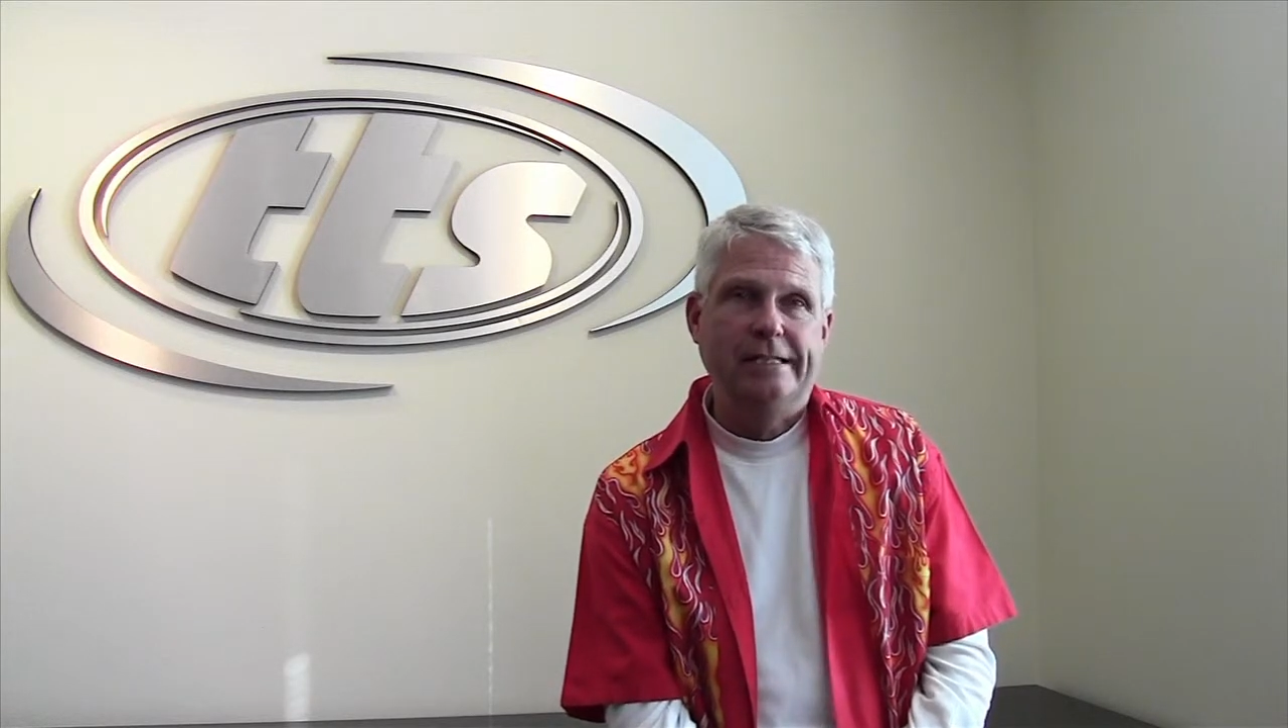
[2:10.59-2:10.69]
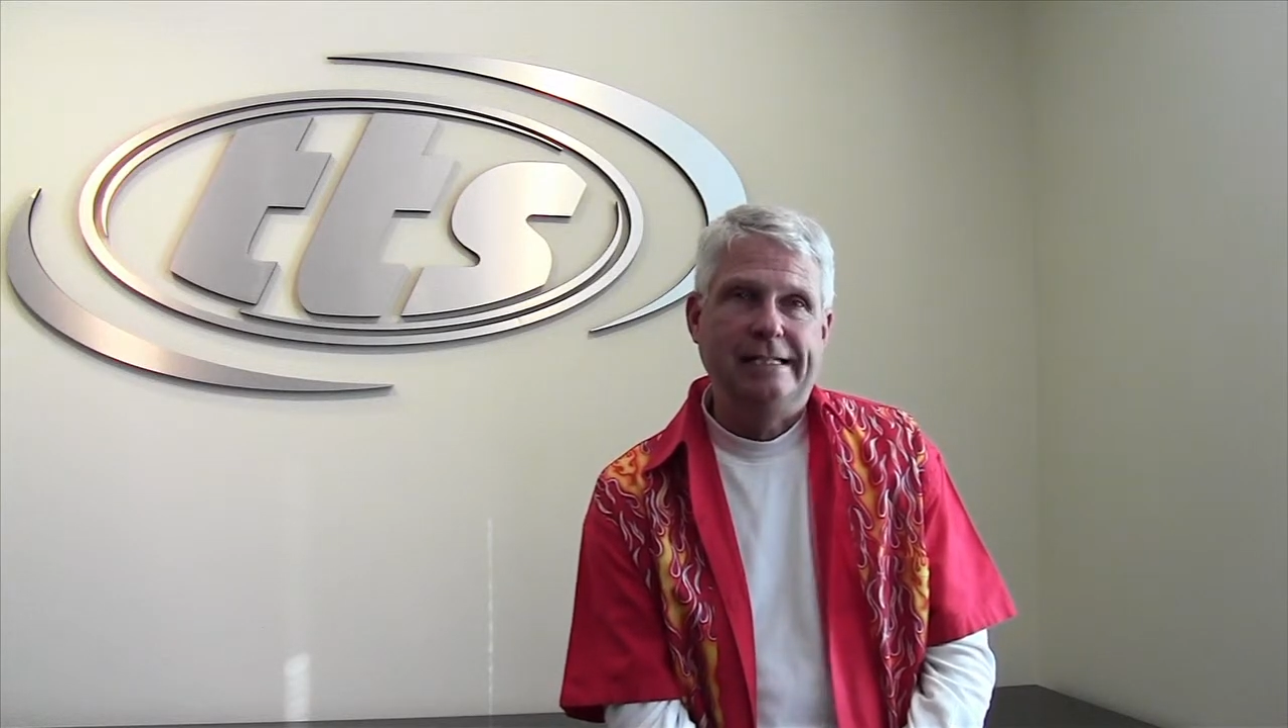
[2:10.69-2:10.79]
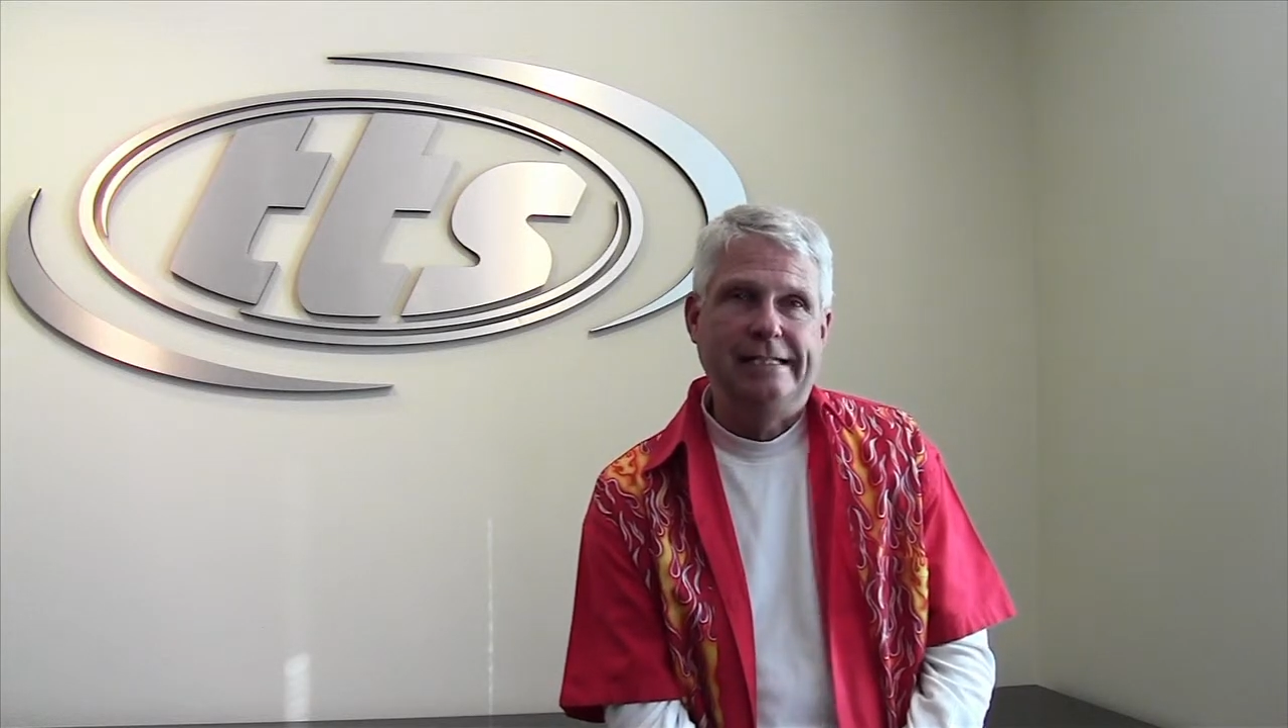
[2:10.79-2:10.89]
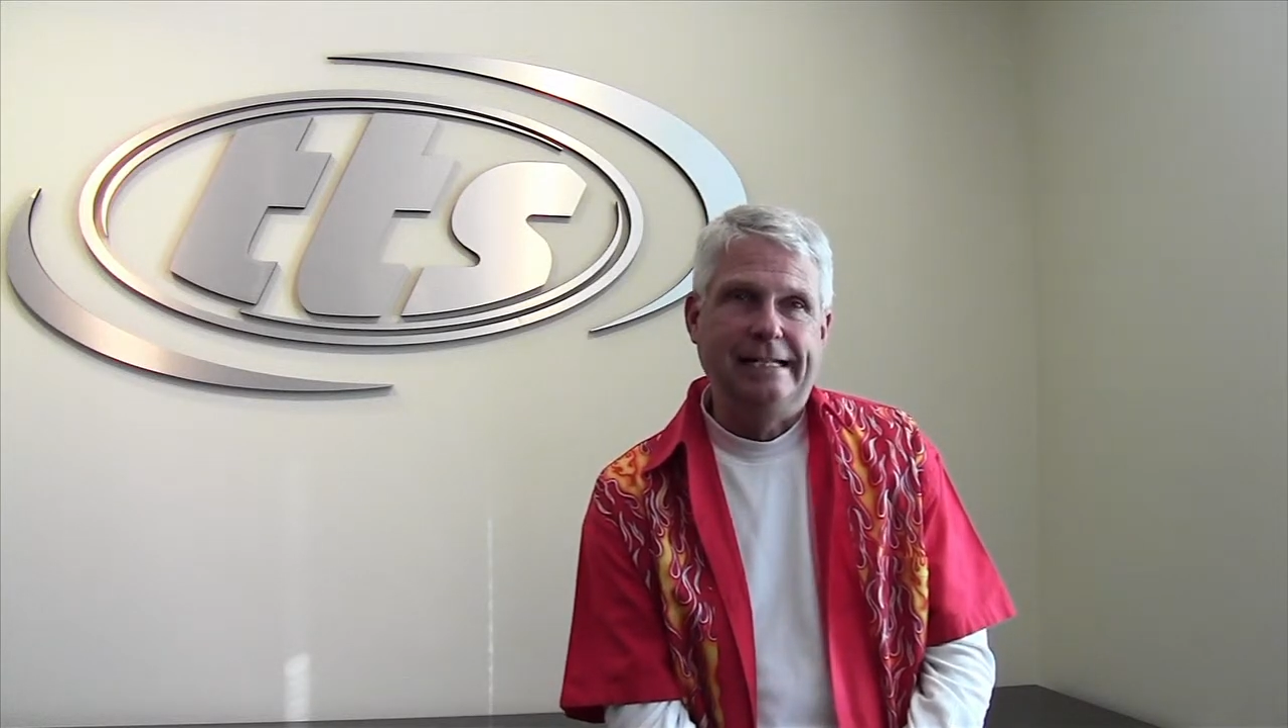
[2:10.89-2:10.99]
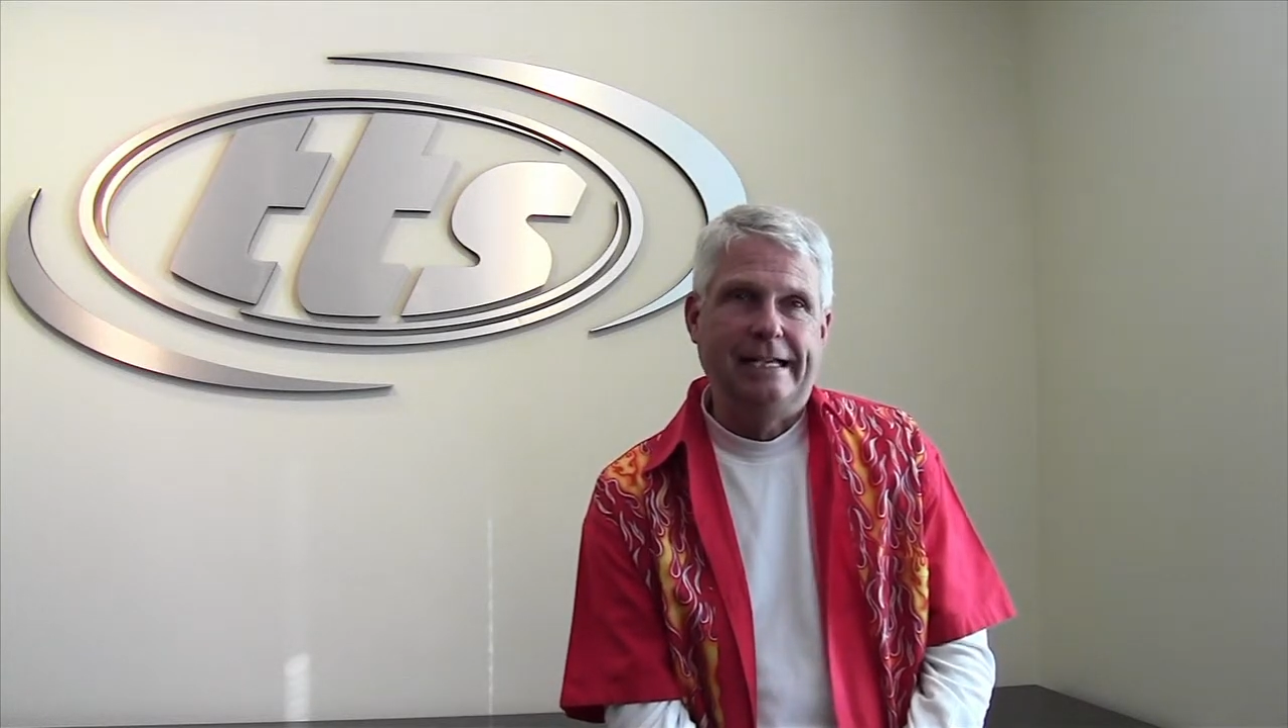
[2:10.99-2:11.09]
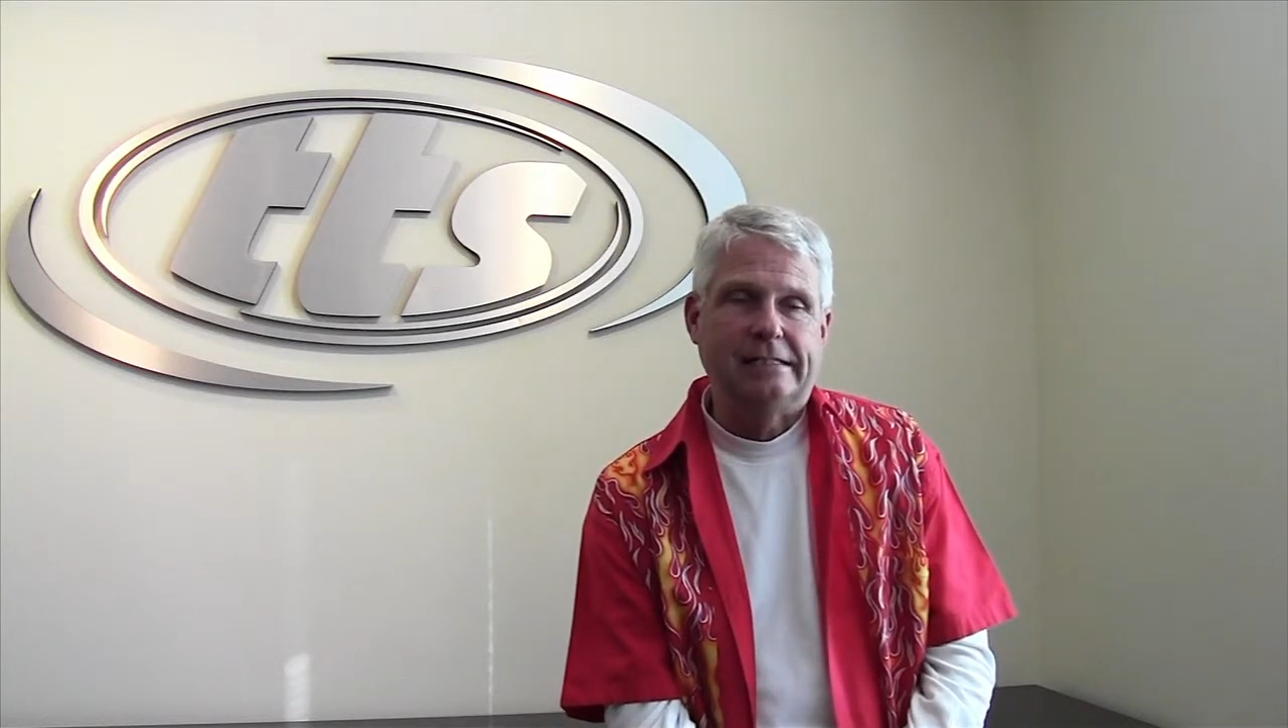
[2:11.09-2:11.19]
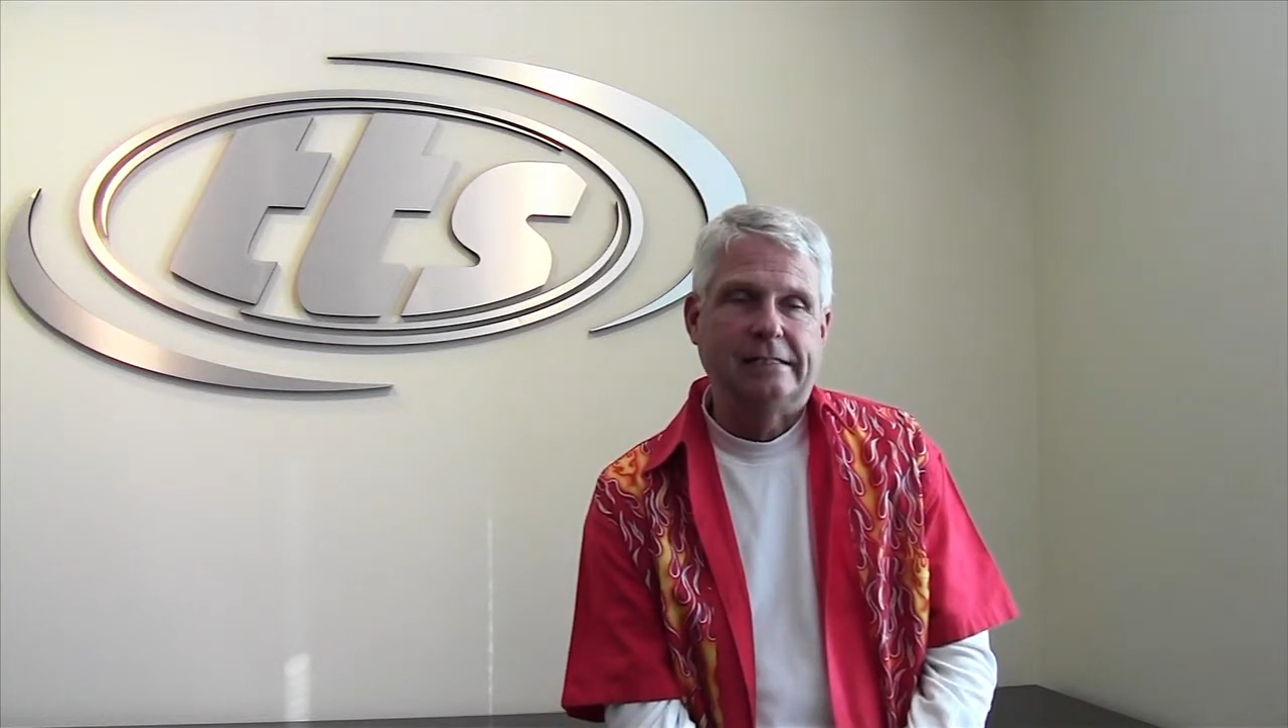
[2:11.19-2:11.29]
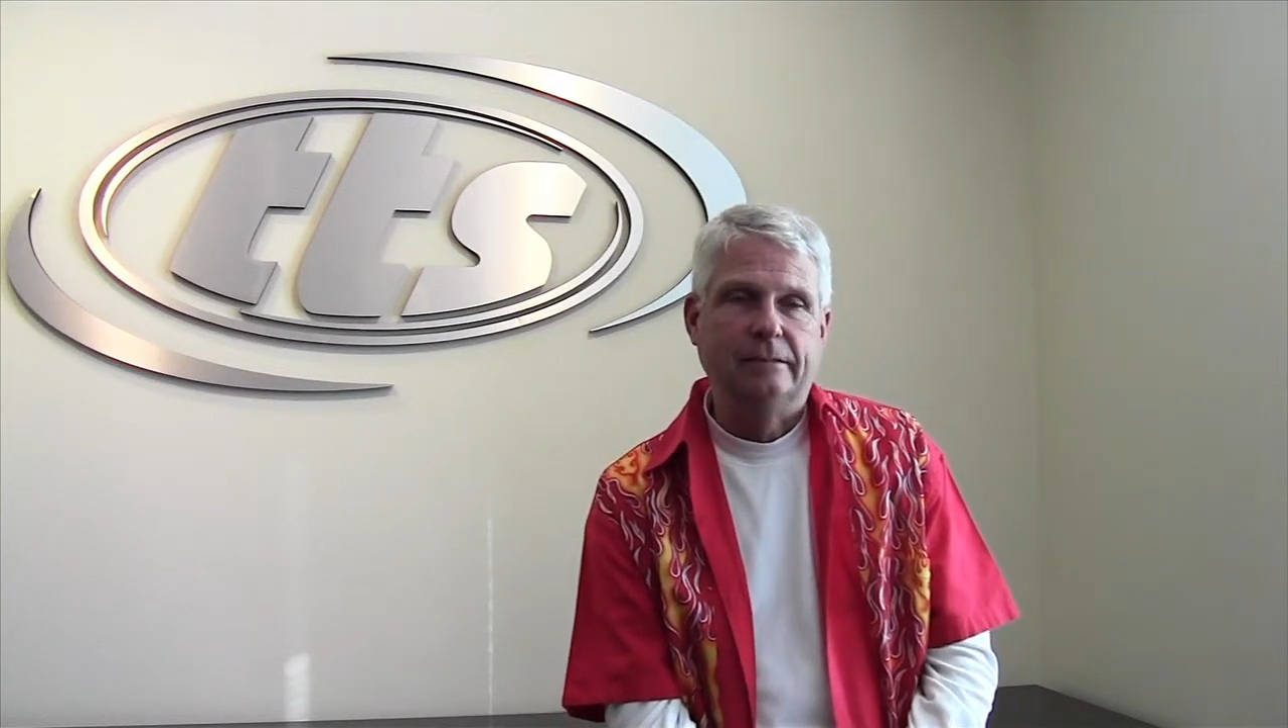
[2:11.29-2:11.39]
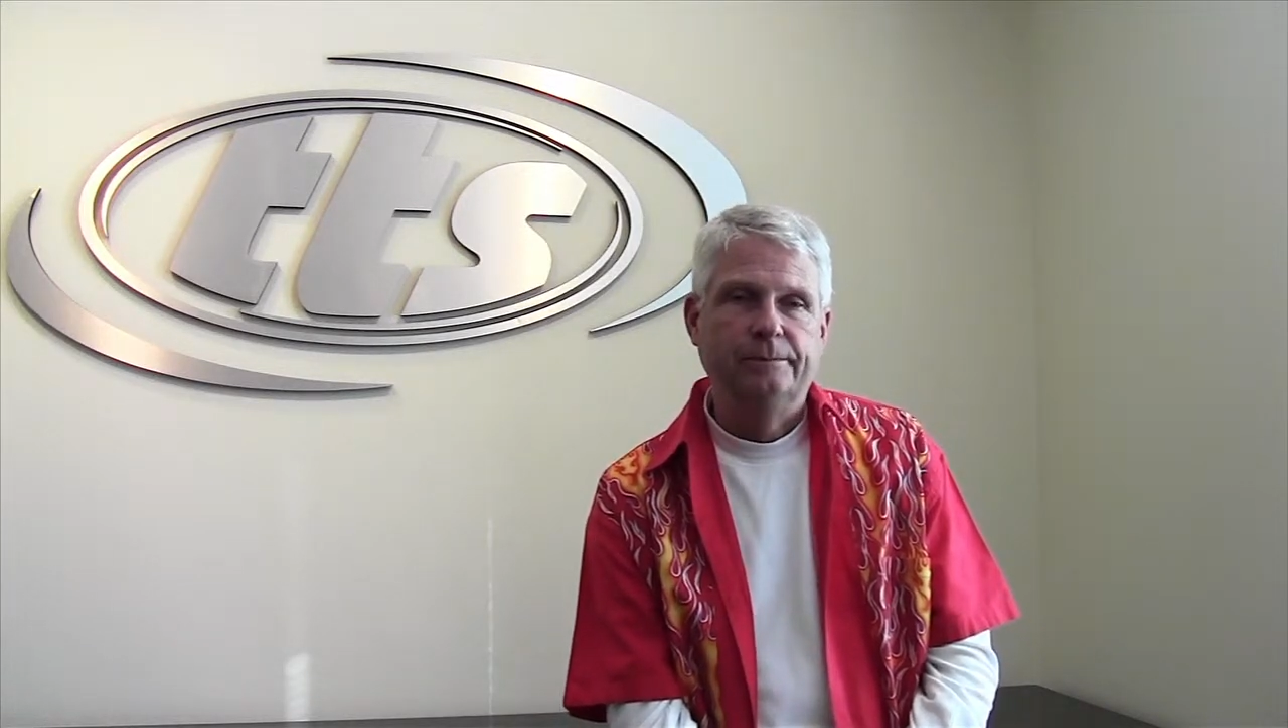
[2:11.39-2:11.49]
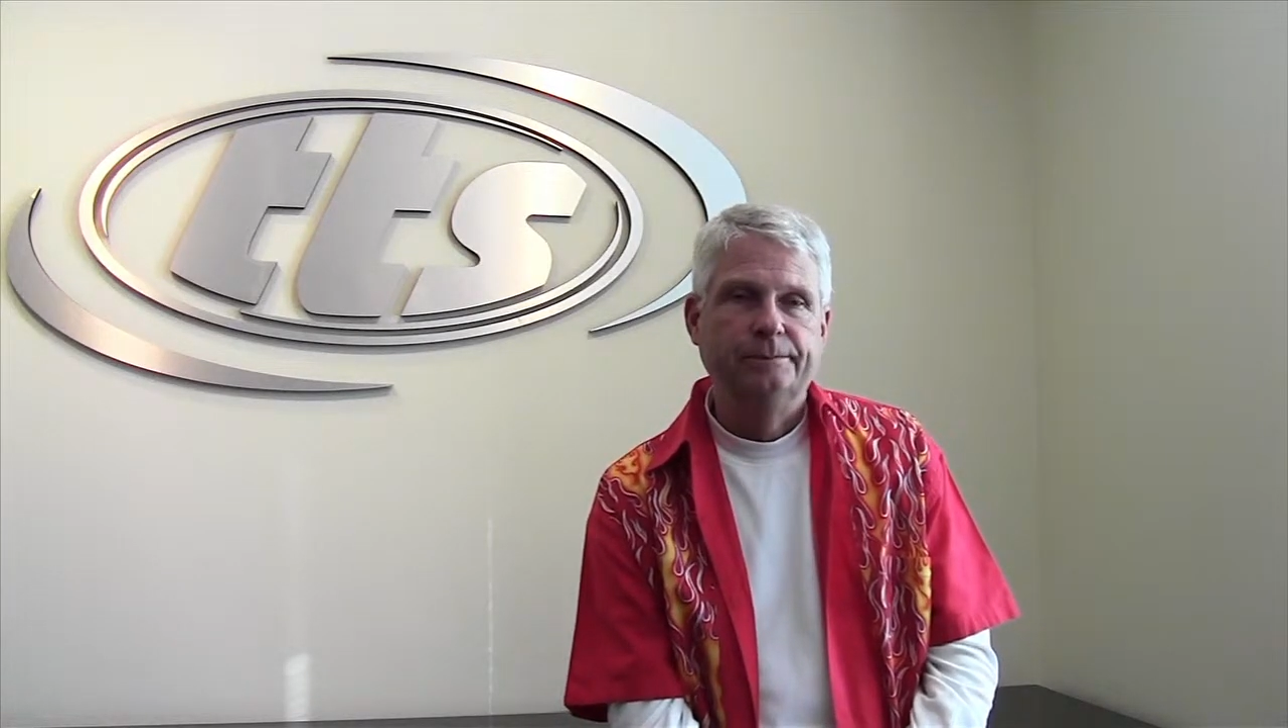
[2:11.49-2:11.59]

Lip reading: TTS.